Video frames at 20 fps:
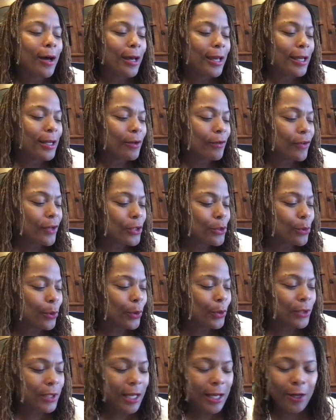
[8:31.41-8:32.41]

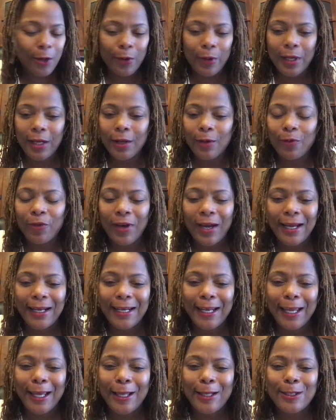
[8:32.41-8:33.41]
individuals that are in
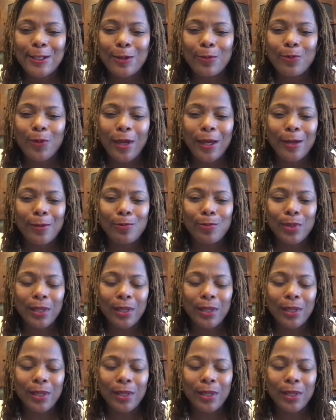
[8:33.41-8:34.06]
finance and